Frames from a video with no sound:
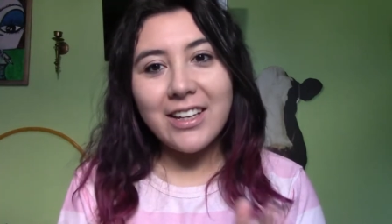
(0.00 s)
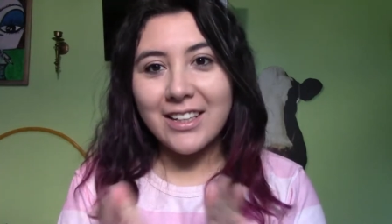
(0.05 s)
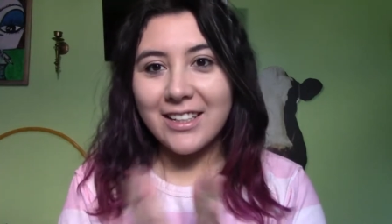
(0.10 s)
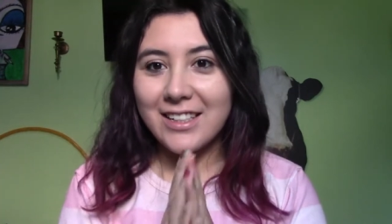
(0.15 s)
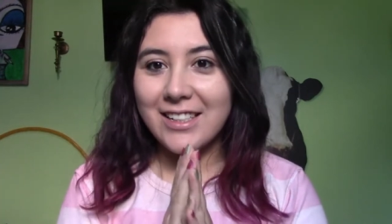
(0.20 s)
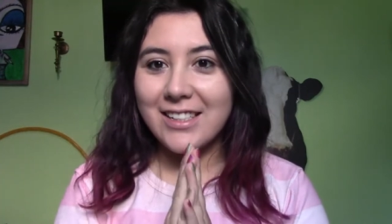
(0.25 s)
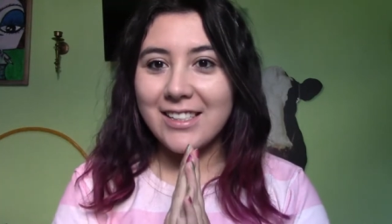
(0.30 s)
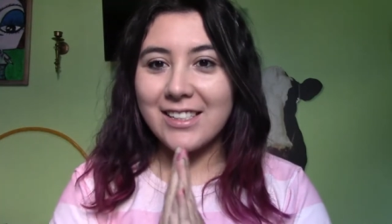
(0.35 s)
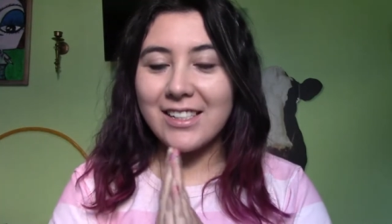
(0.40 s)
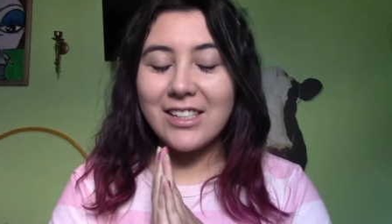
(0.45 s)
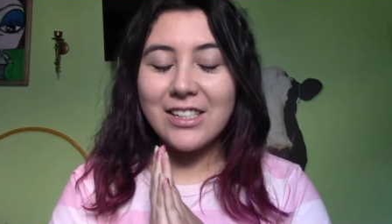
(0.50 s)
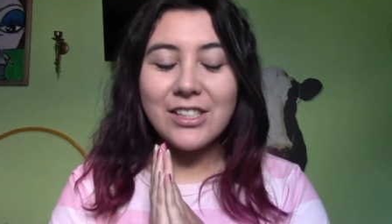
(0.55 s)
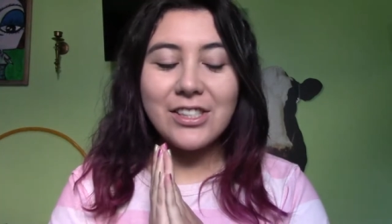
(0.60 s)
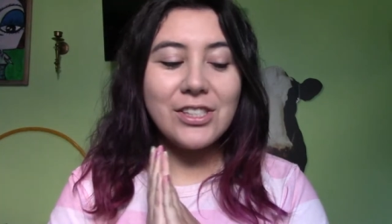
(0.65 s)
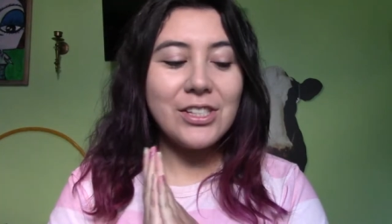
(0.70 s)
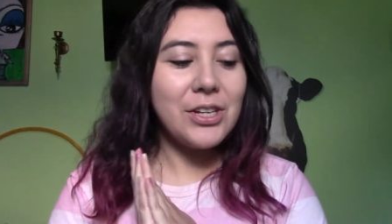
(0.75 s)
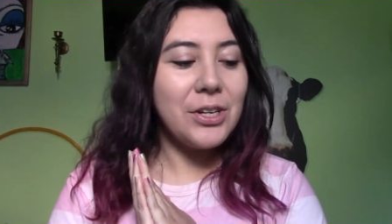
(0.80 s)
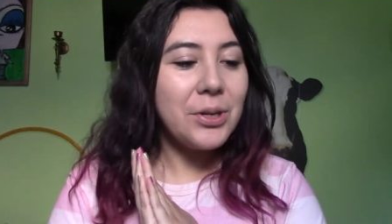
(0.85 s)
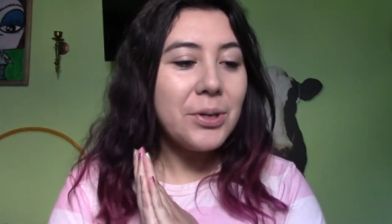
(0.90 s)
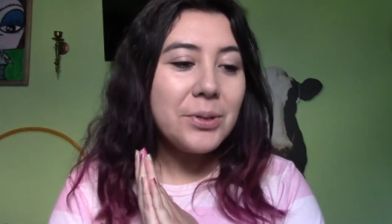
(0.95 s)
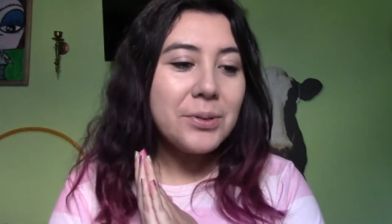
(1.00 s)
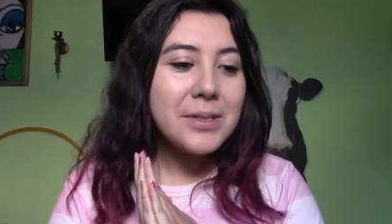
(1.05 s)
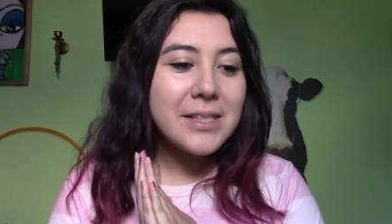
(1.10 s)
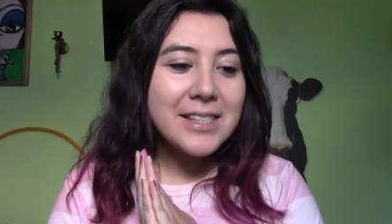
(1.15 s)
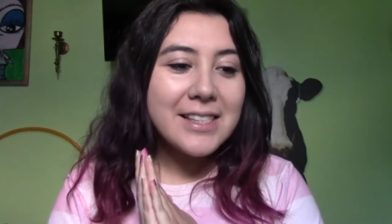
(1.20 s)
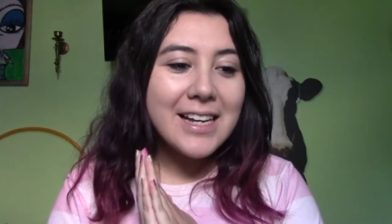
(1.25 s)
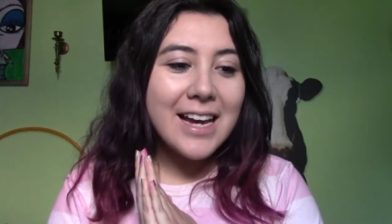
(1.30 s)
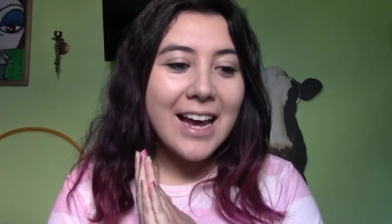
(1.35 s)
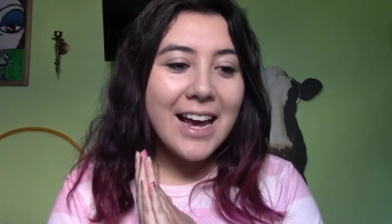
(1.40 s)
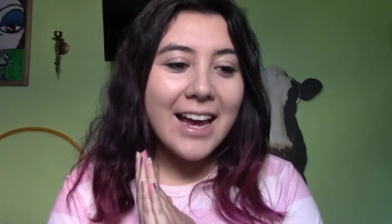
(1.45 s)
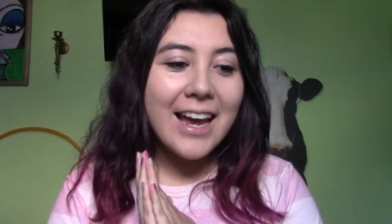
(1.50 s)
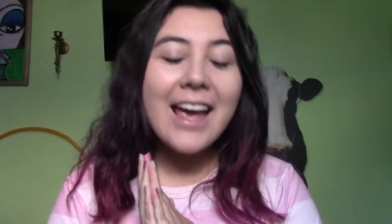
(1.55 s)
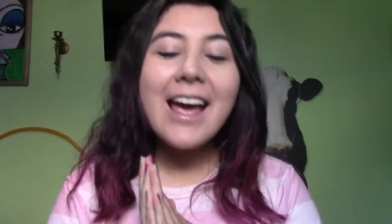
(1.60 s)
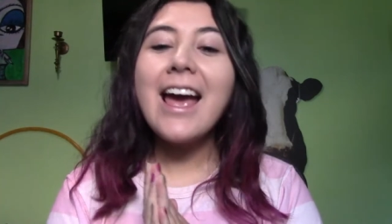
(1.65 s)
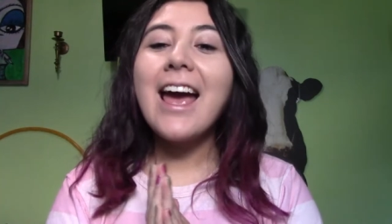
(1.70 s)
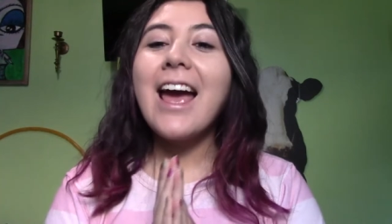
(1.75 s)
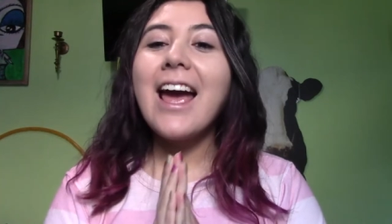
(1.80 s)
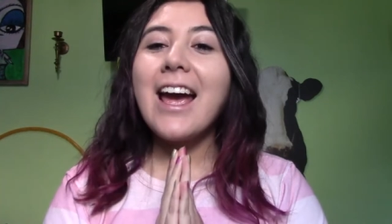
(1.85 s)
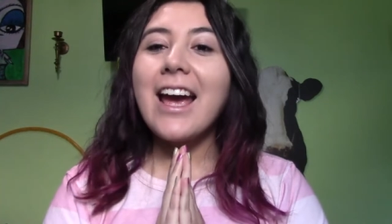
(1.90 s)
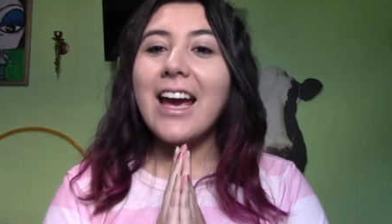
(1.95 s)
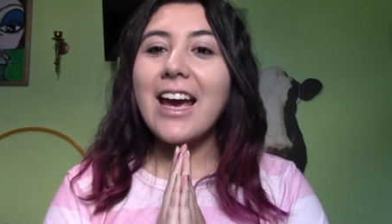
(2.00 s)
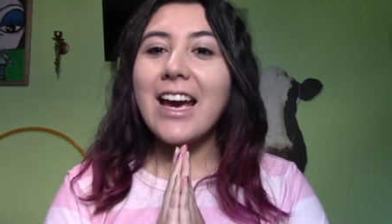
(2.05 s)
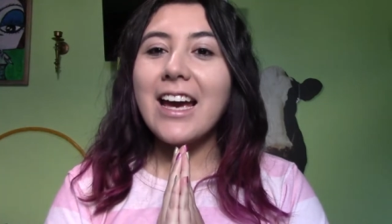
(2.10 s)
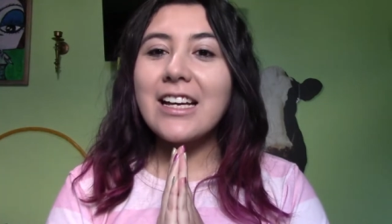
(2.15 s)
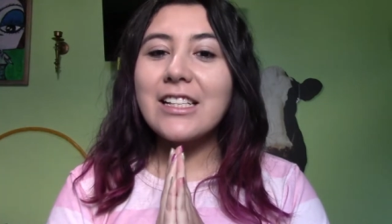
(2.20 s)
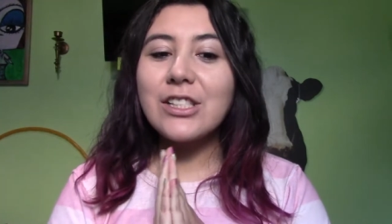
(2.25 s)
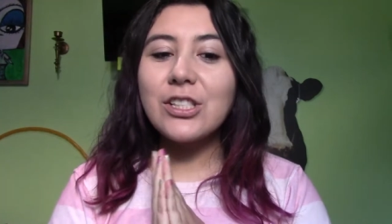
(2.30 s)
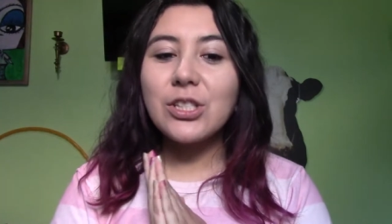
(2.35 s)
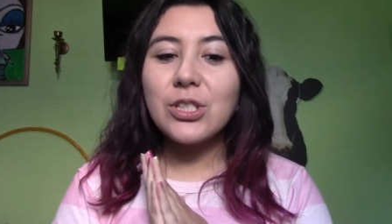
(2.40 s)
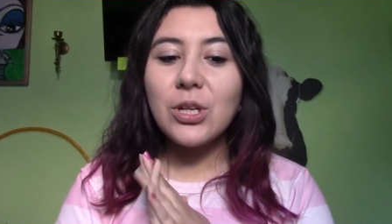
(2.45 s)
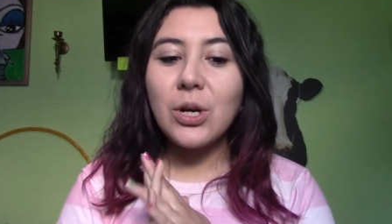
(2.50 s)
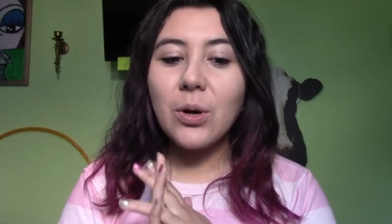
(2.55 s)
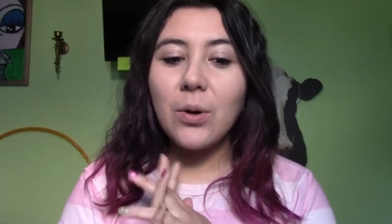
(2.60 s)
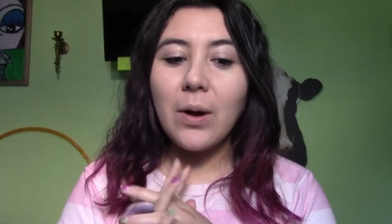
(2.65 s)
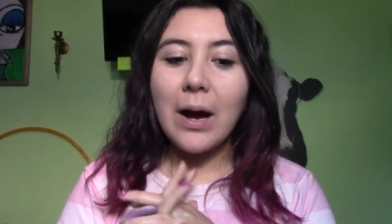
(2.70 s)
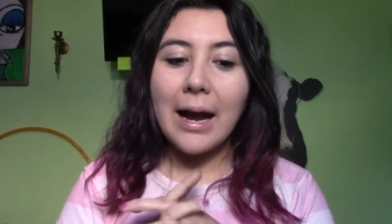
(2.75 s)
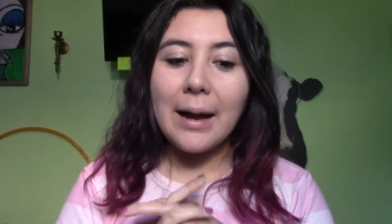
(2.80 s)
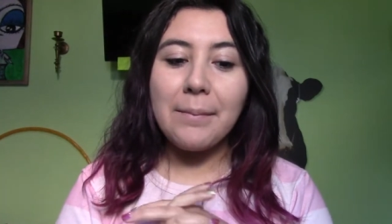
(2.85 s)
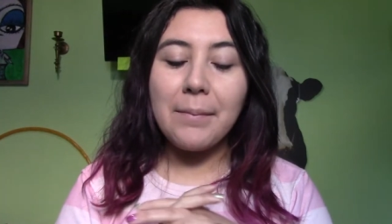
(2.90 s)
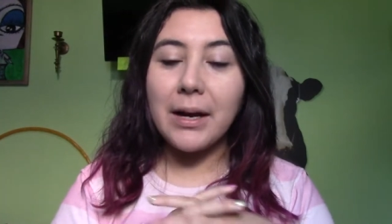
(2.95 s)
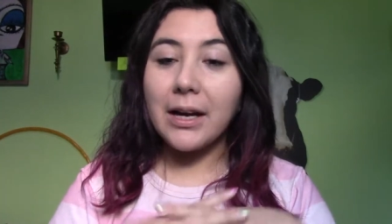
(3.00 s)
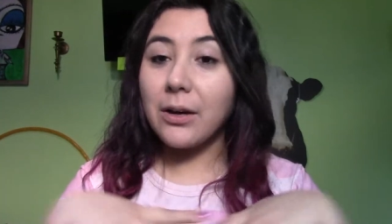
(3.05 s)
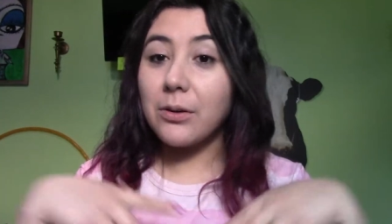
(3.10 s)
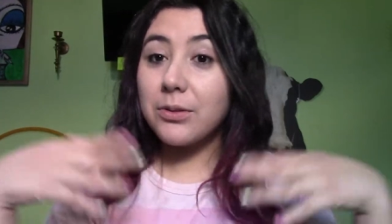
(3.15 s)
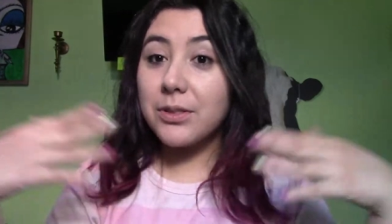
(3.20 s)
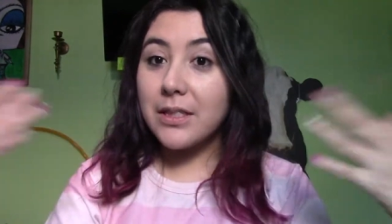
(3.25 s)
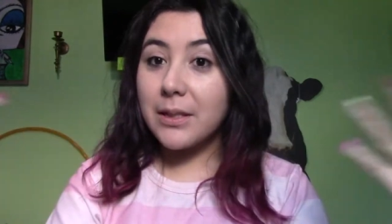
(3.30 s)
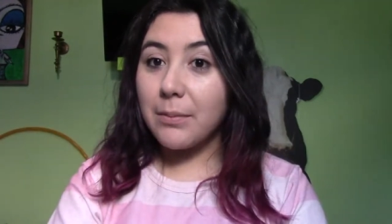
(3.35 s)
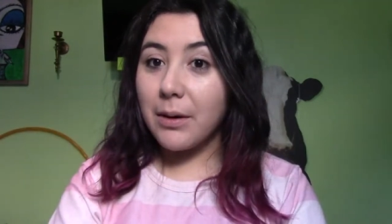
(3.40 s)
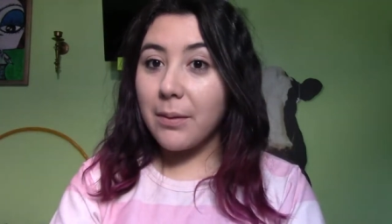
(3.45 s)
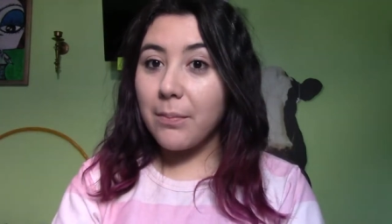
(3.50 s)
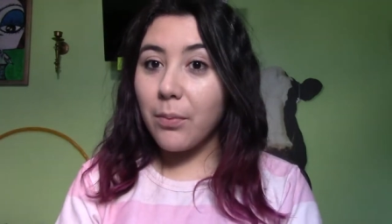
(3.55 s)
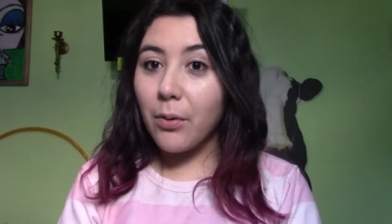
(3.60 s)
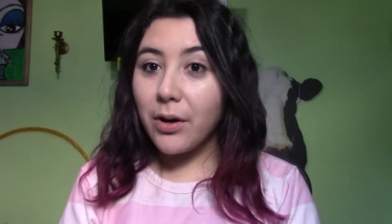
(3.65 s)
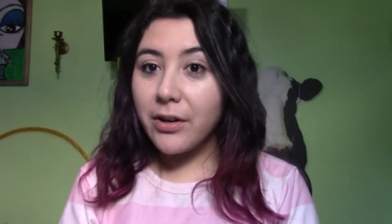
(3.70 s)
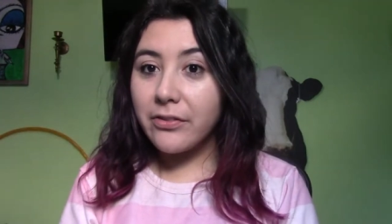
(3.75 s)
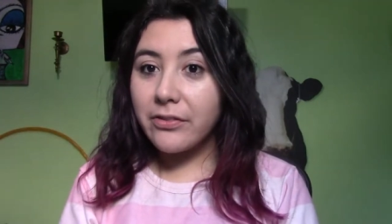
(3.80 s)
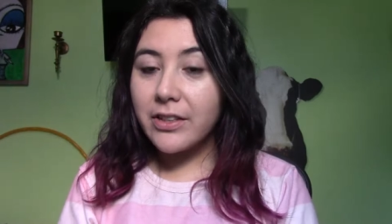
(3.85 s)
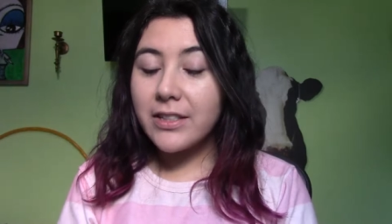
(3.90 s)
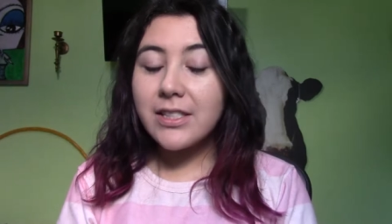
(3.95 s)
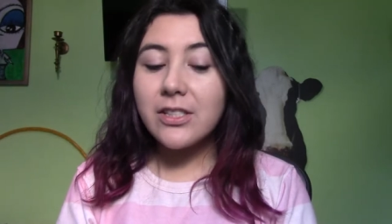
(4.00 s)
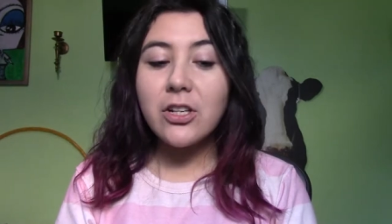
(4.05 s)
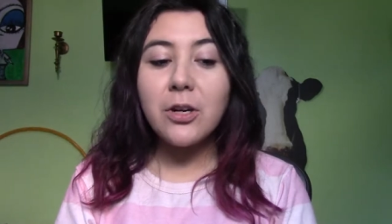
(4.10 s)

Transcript: It is a Tuesday, and so I might go see my boyfriend,